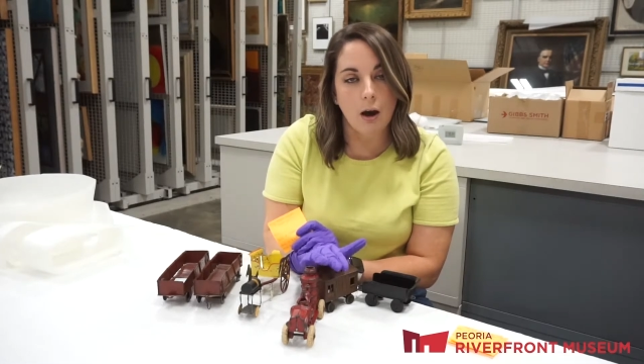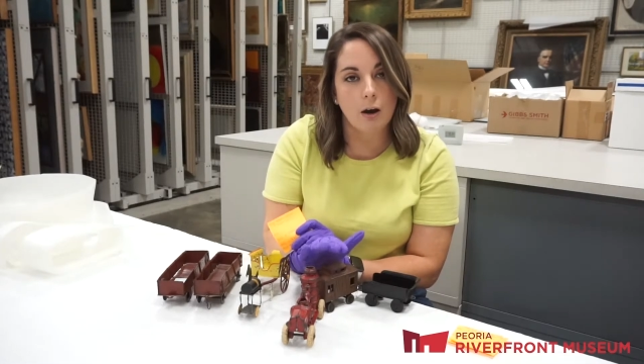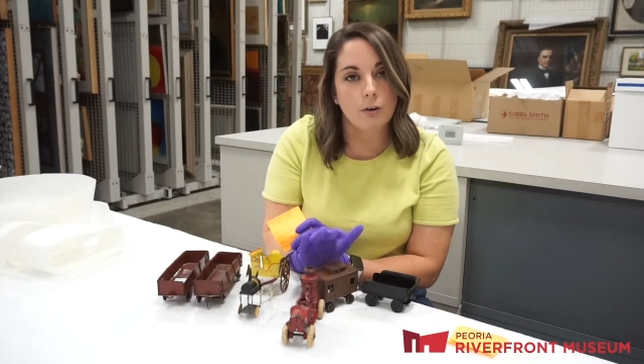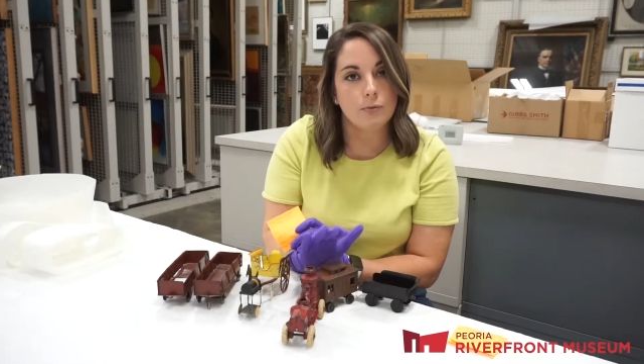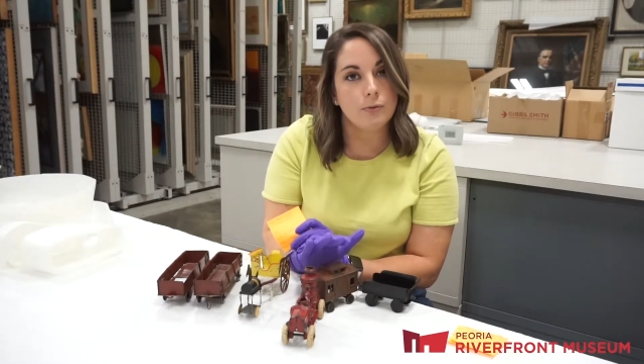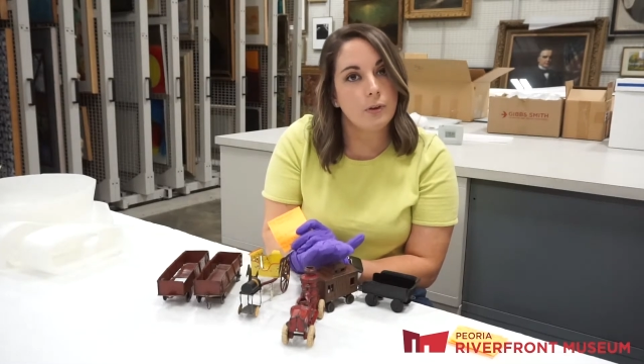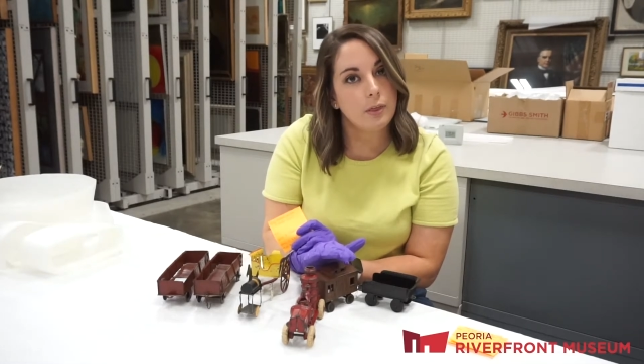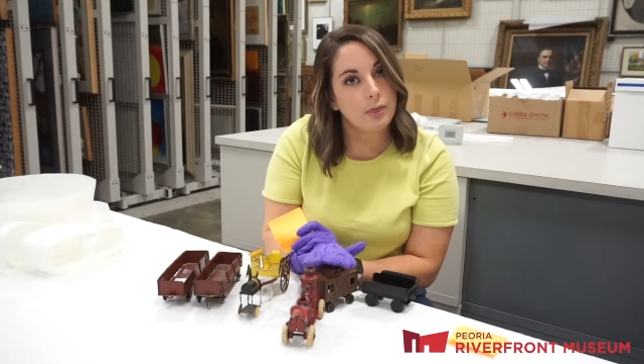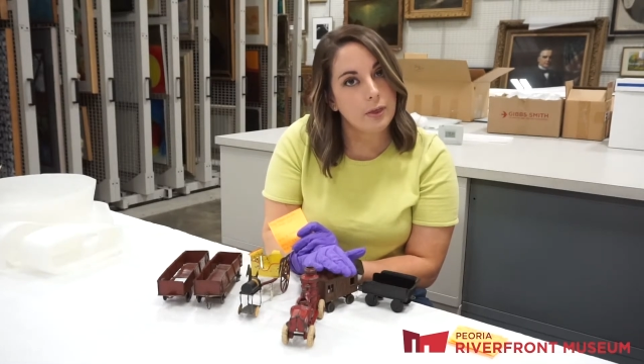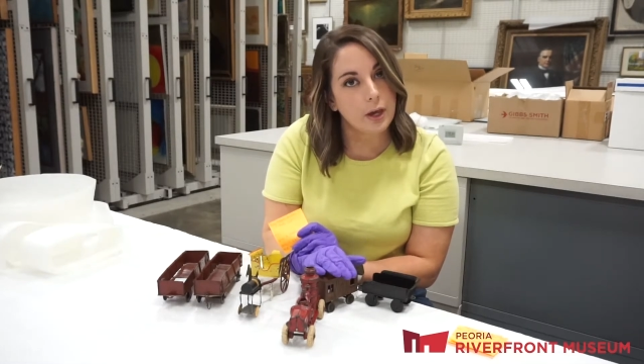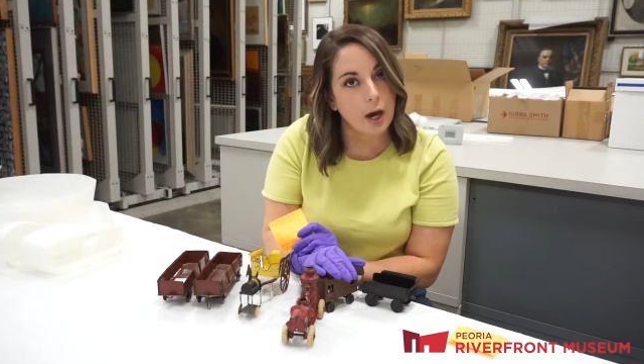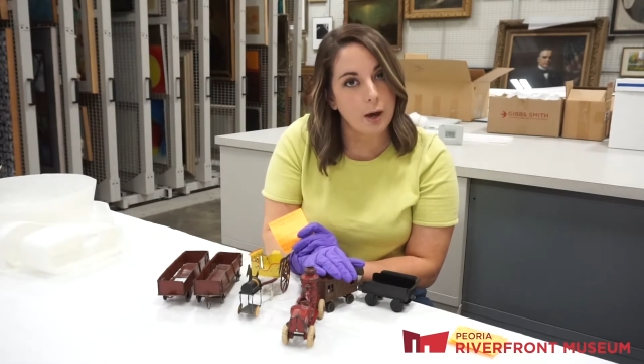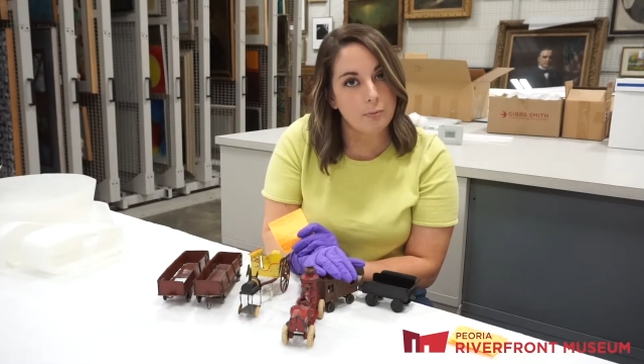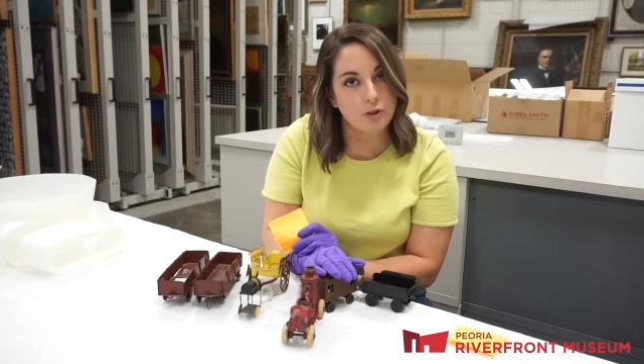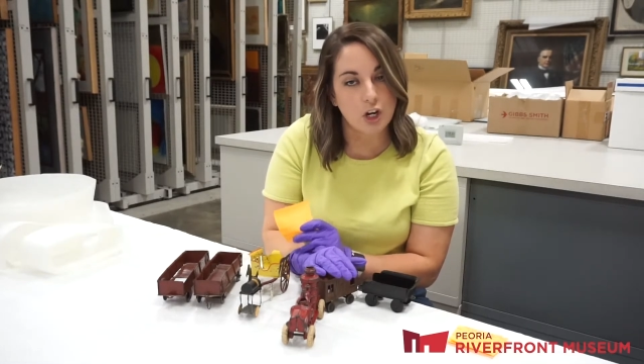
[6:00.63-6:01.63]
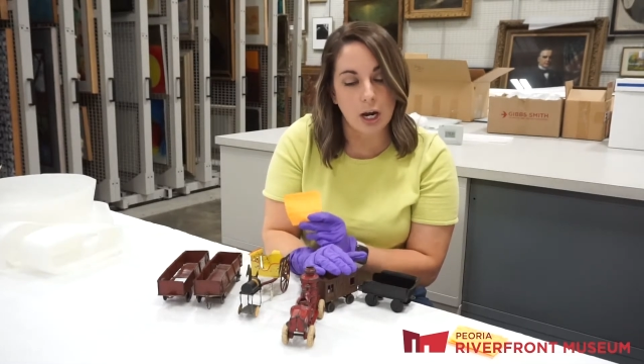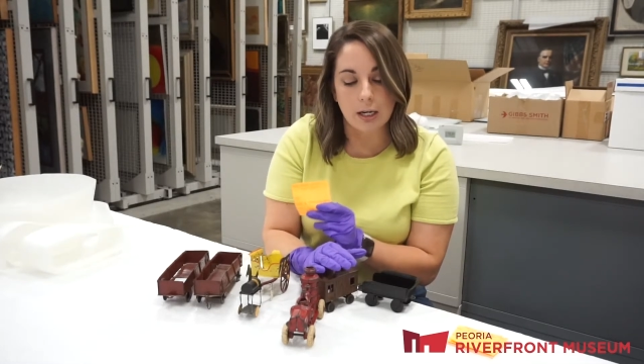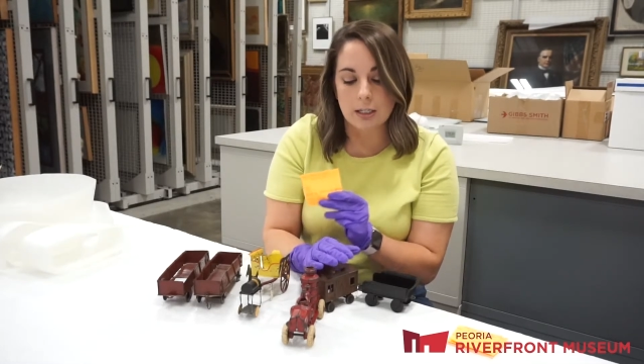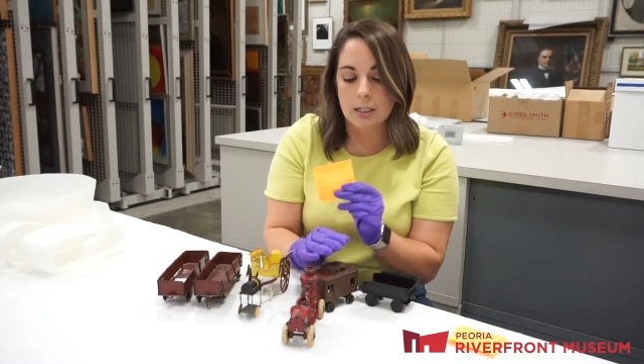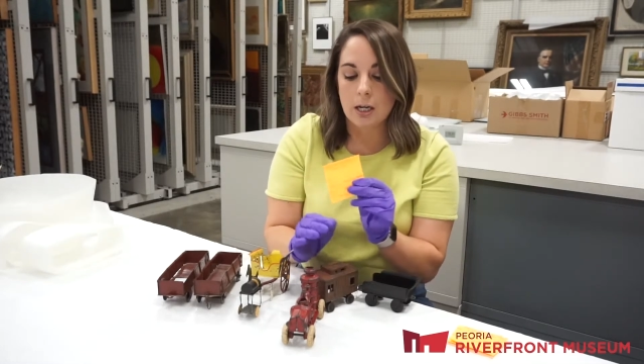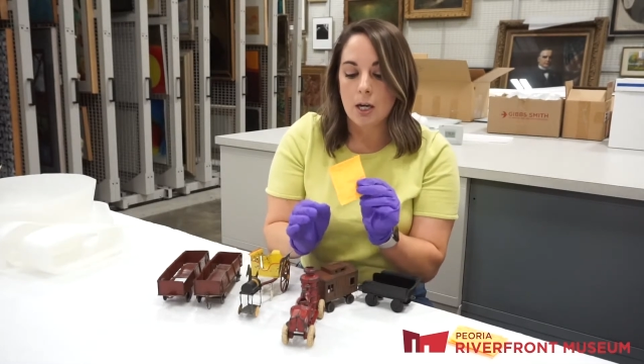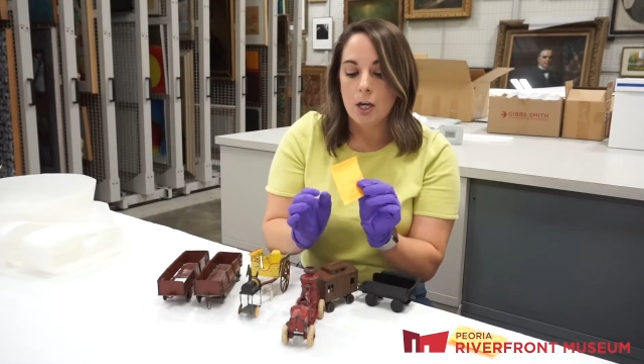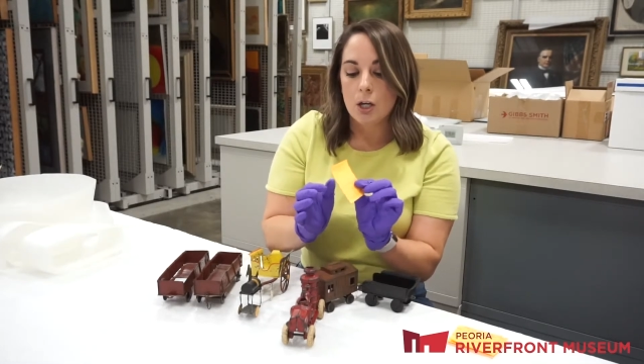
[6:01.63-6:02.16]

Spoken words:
of the object.